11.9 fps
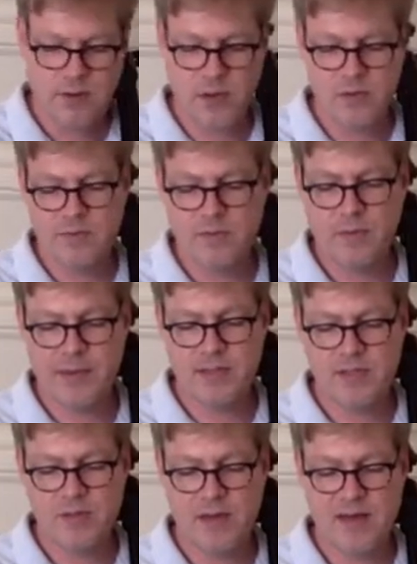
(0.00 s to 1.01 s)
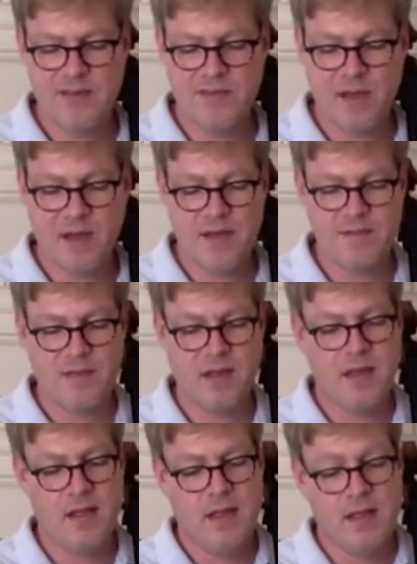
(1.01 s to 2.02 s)
goes for about $295.
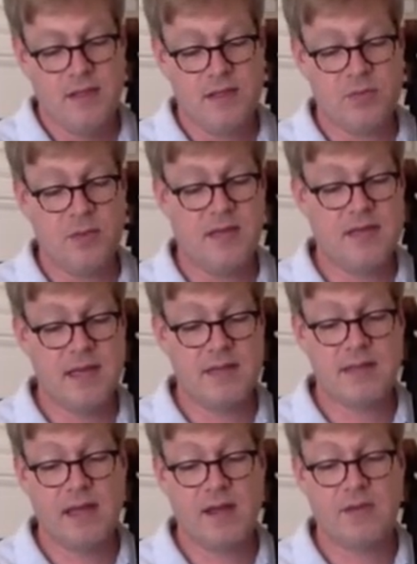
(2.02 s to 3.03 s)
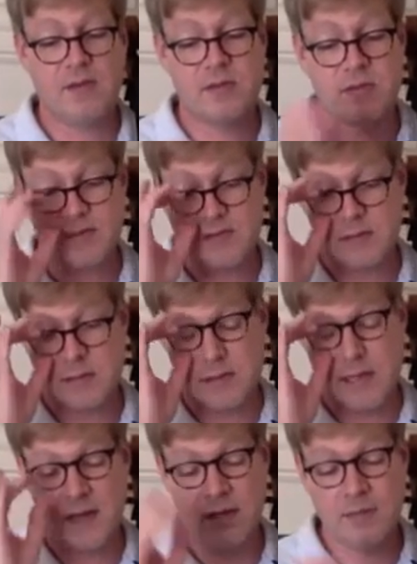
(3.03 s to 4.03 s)
This one does have, as I was
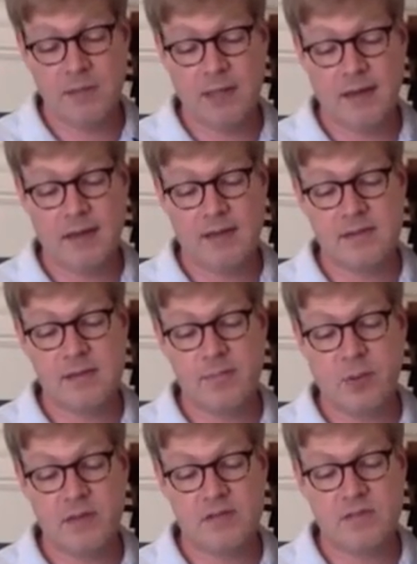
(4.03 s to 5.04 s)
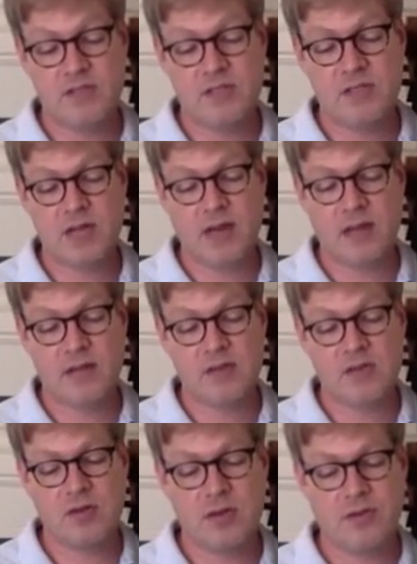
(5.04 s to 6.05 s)
saying at the beginning, it's the importance of checking the
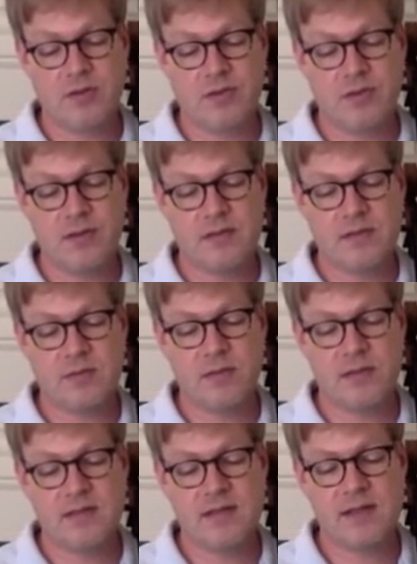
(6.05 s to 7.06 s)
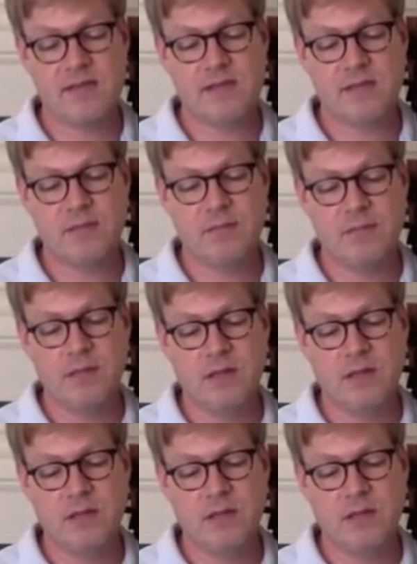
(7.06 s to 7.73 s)
structural things. This one does have some,